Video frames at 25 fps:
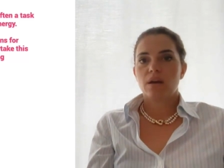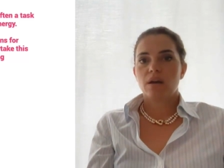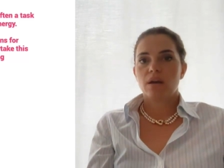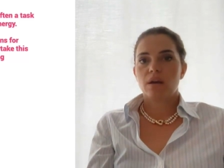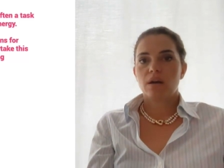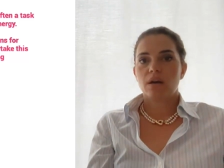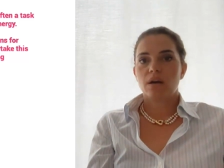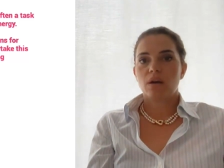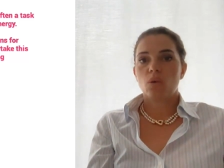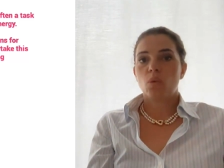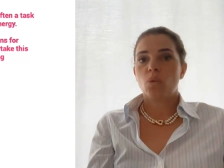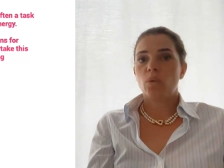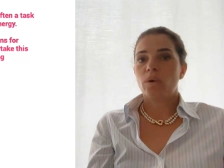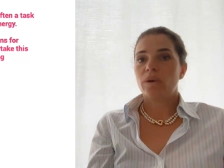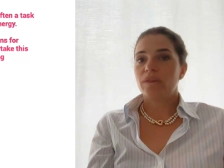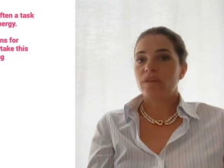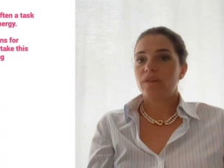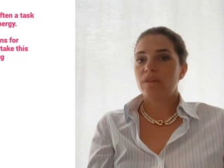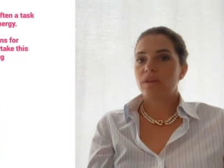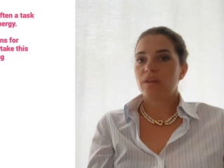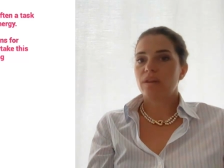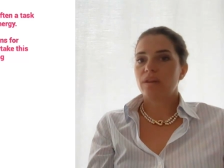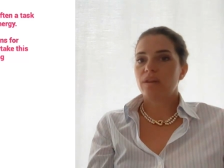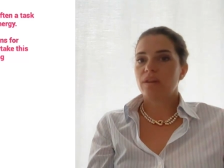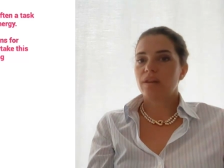uh,
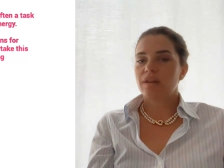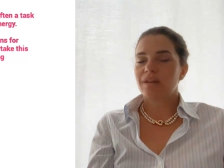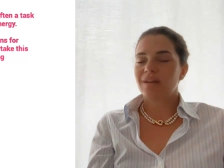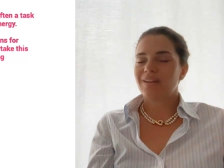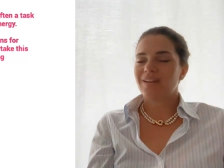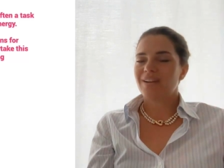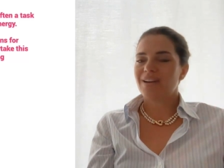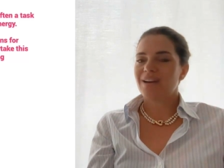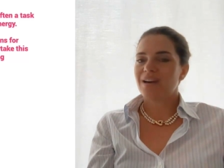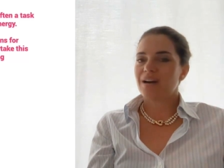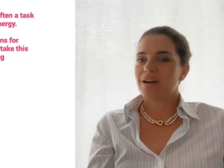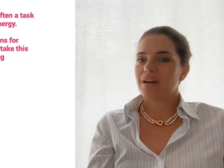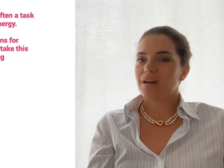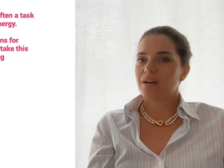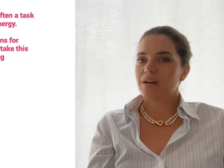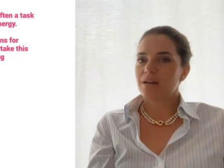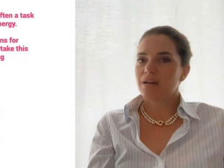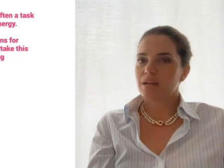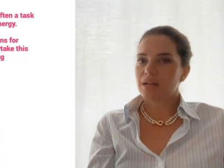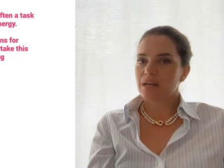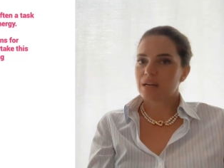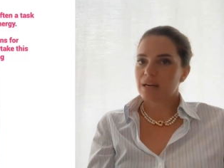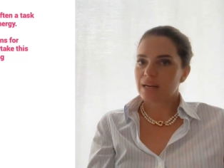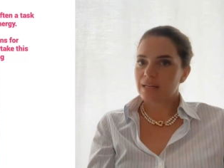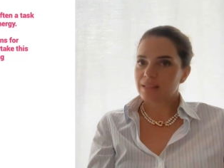with the, the
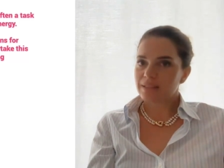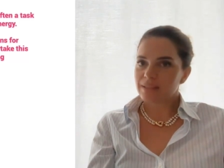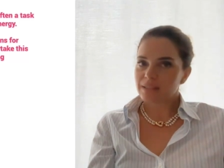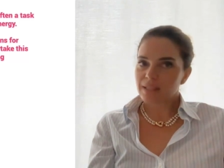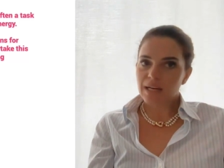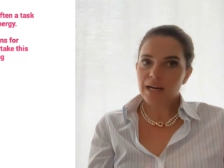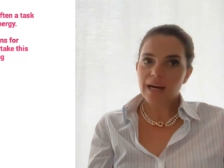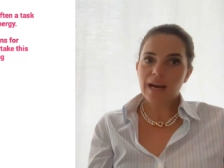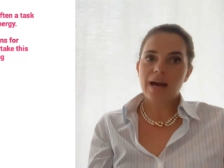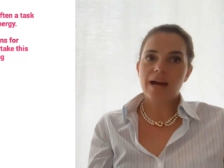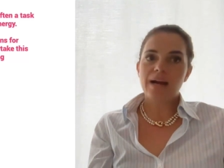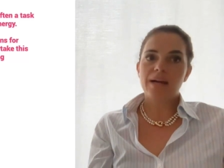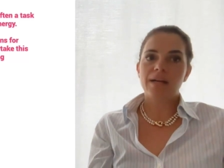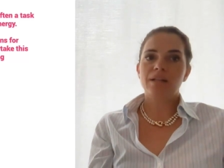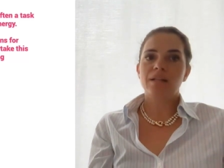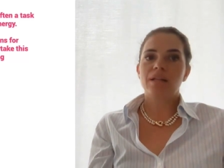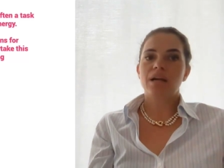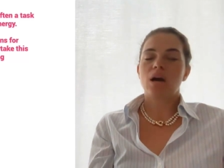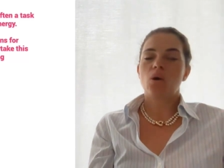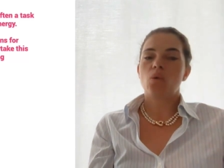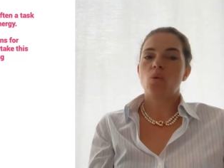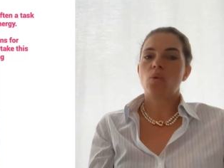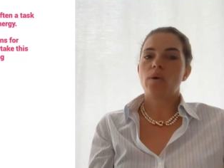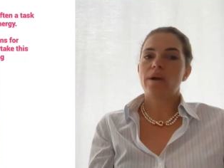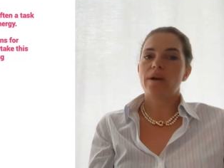
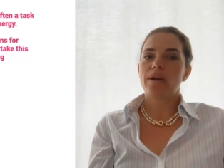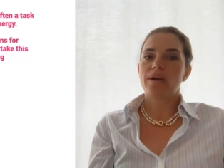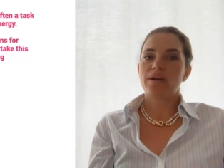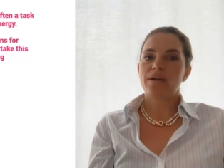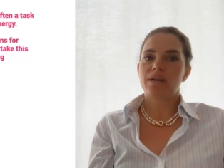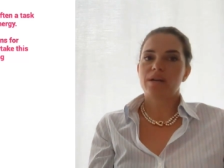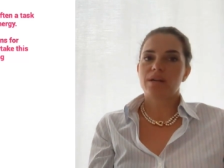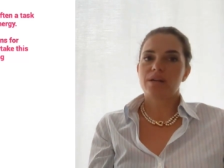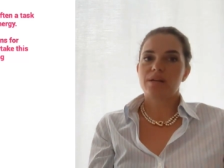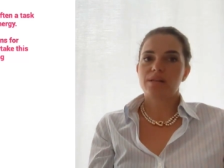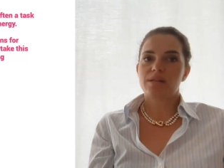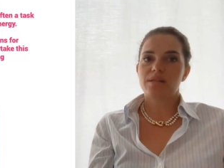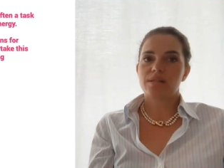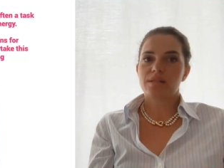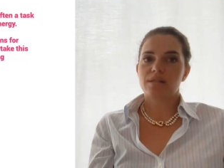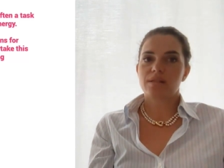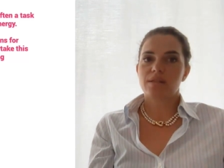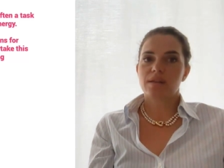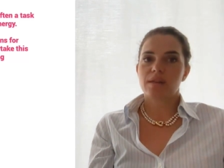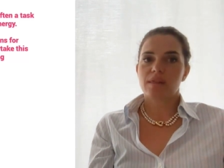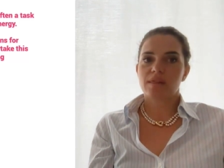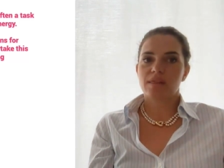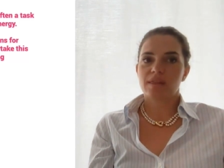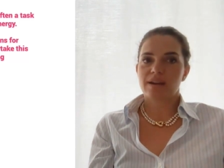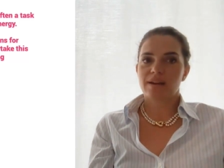underlying awareness
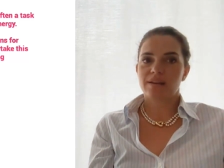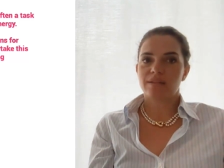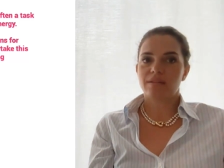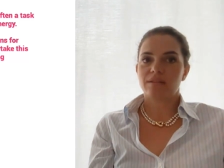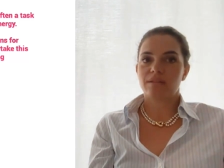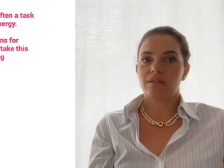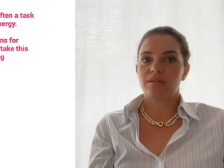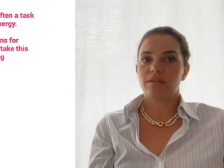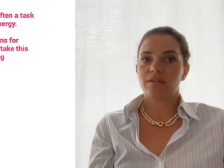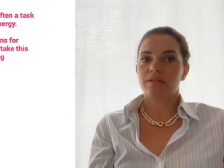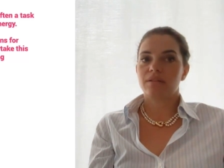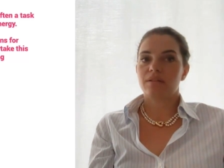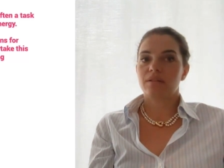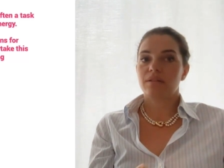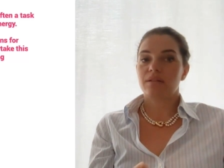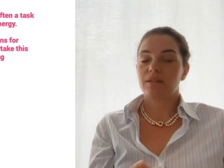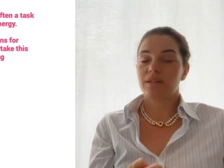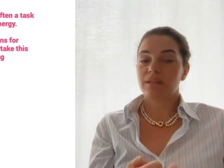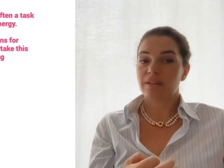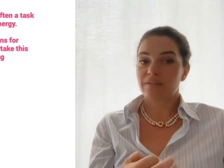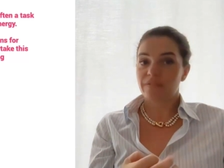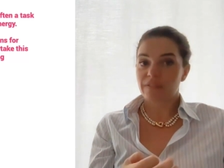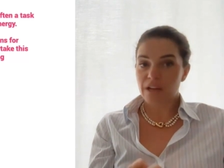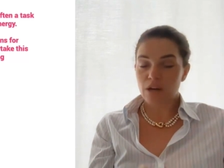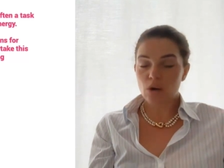that
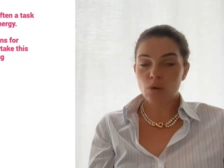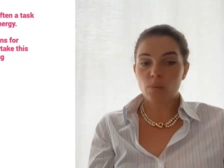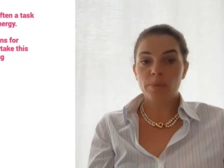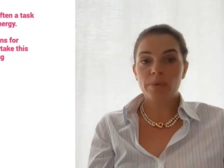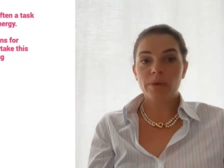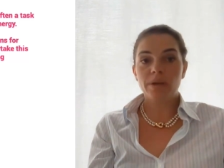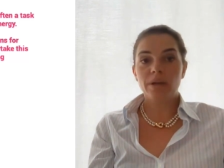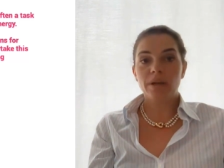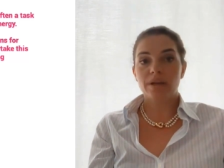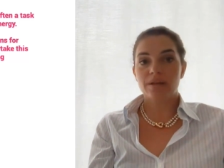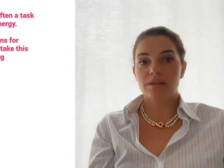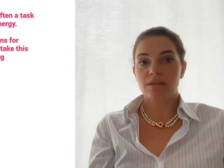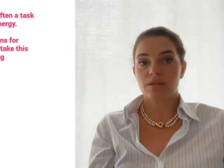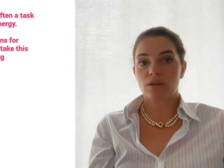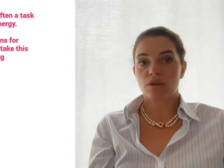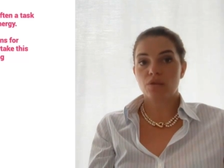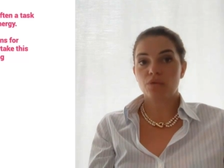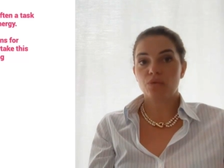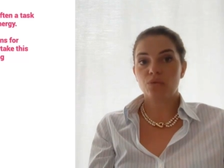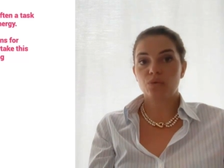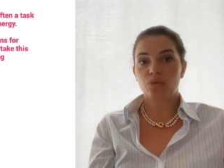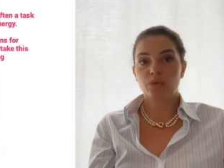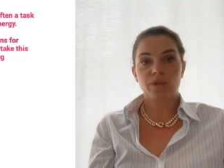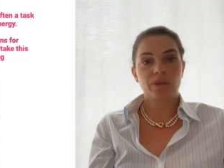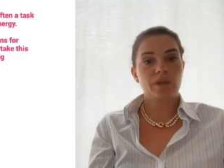developing a
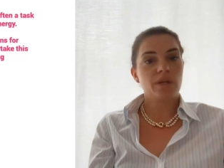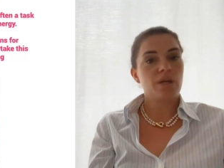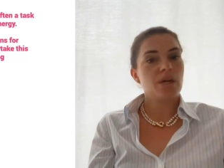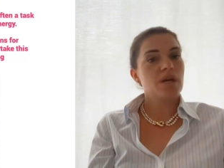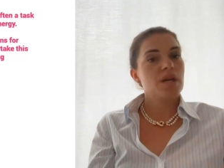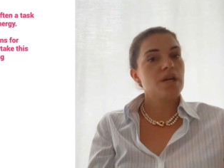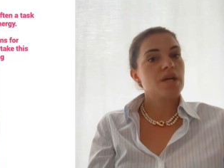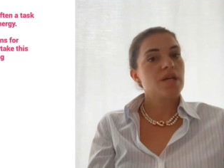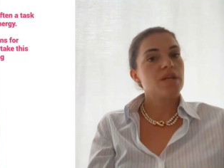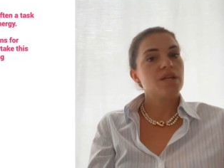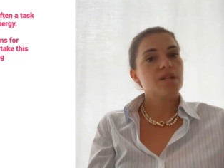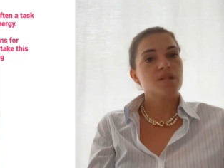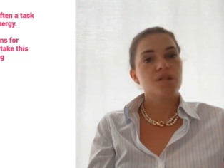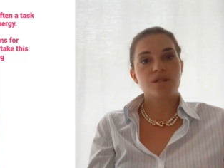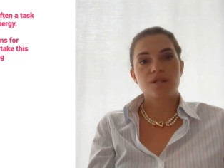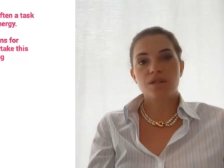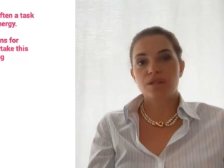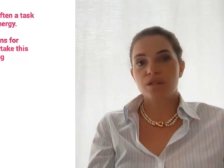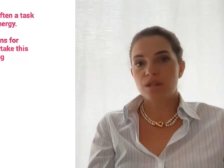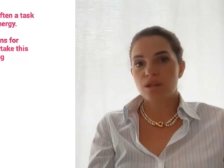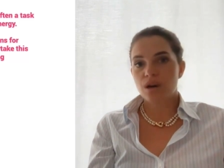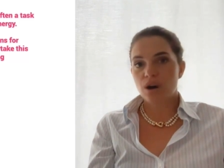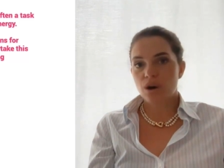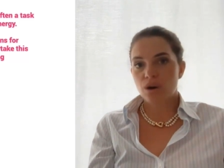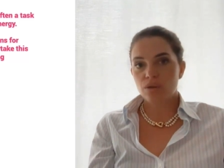software is
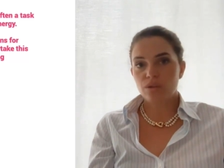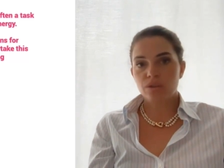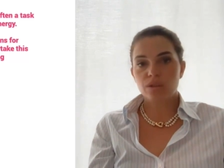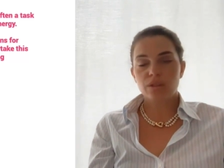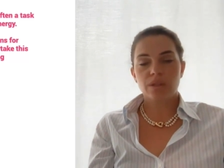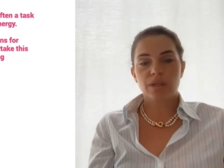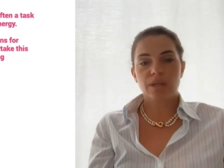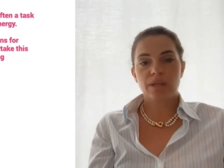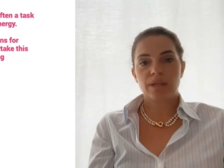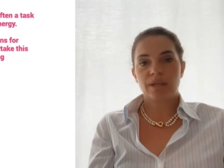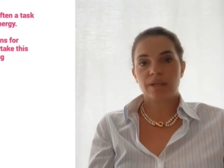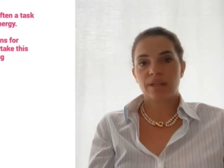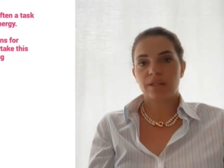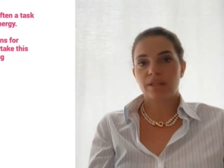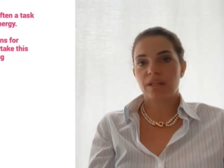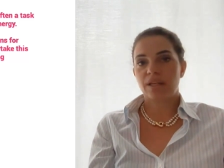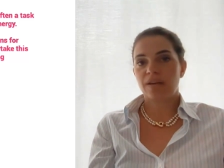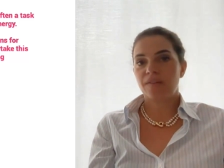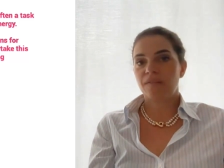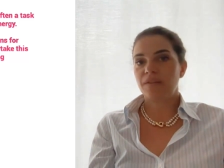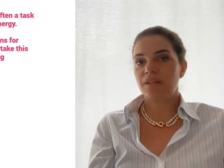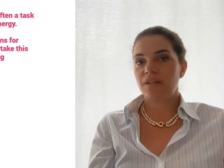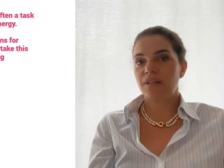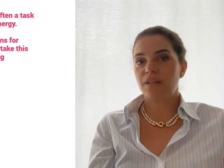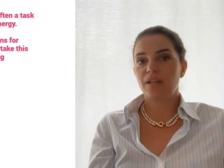not an
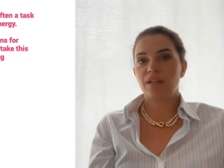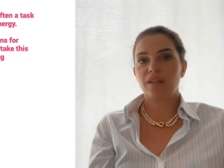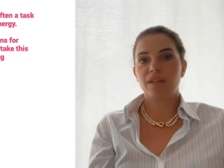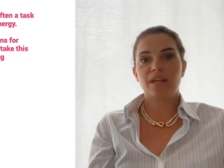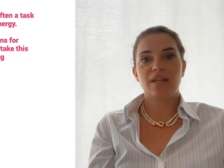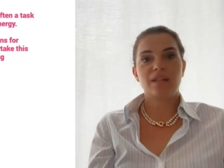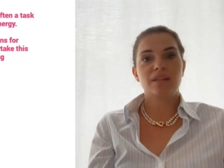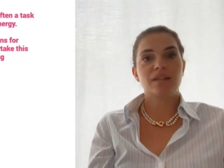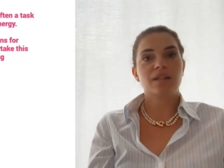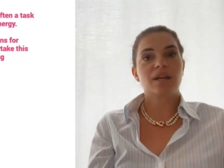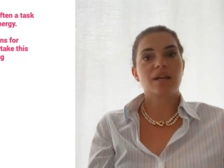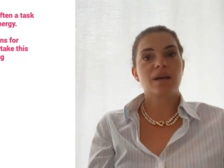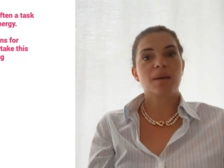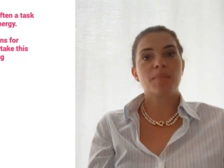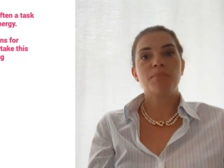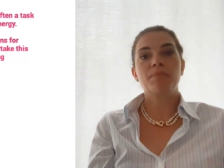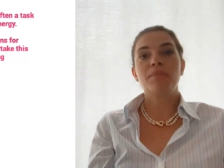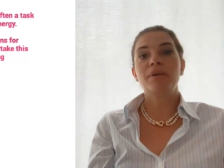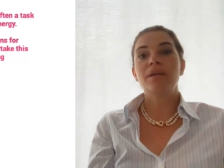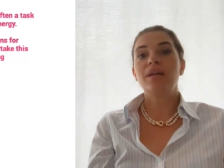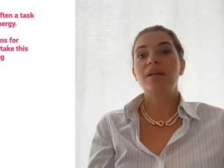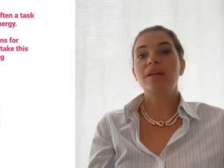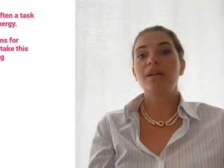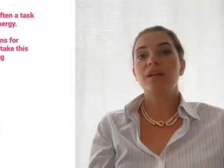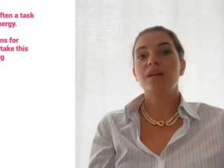activity that can
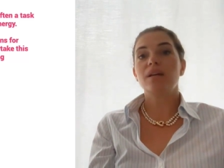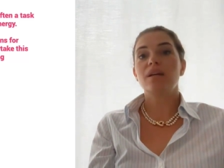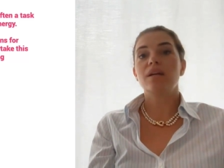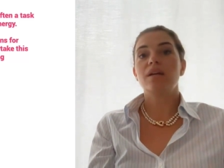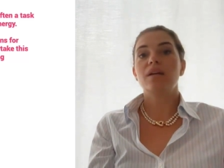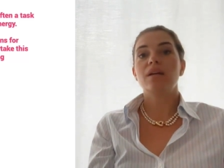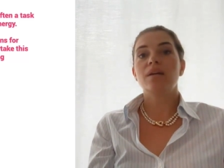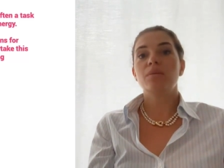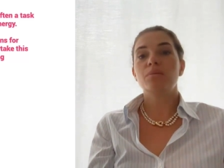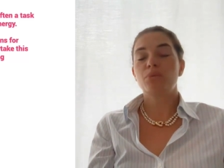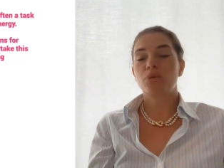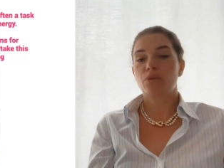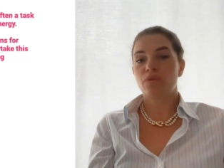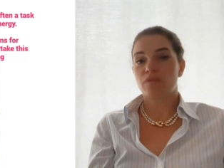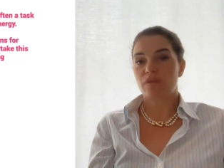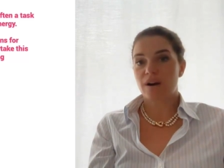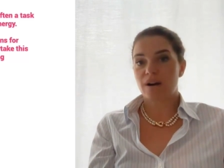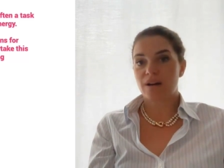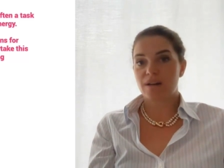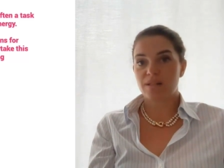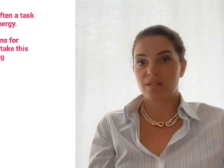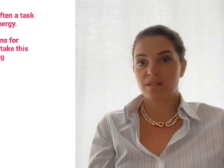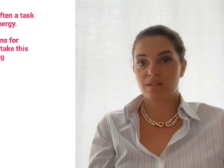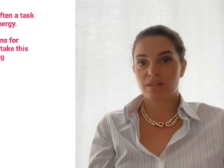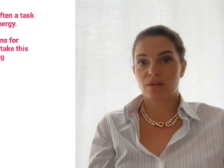be
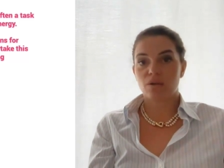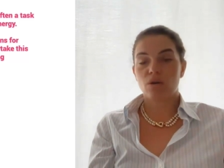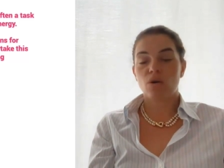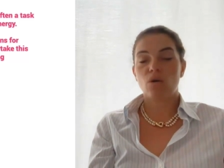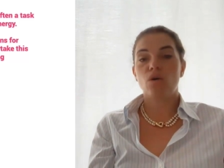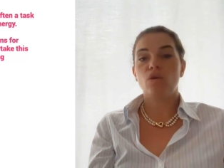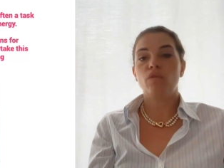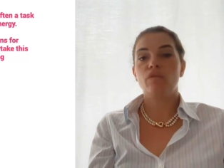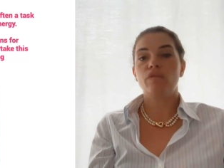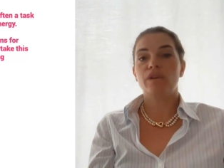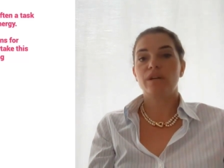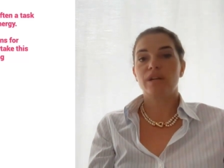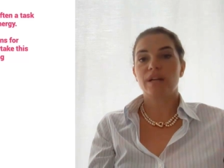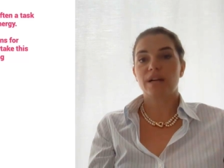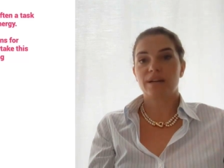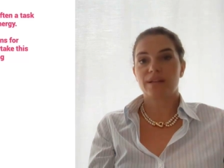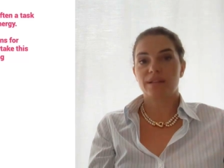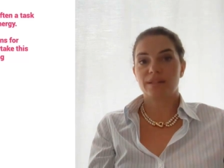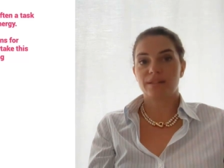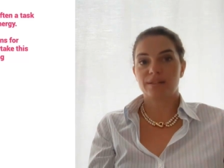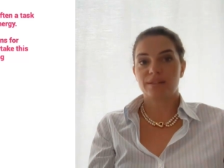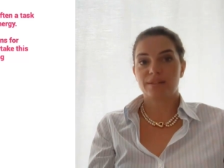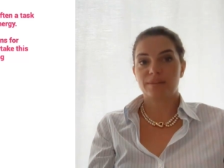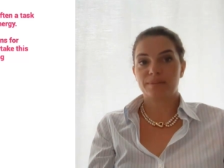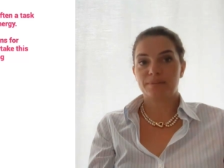improvised
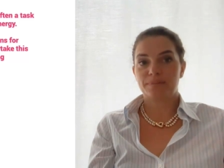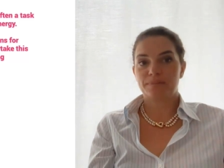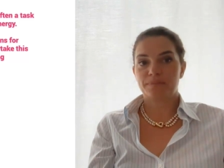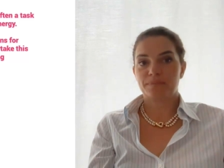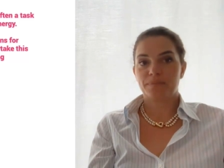overnight,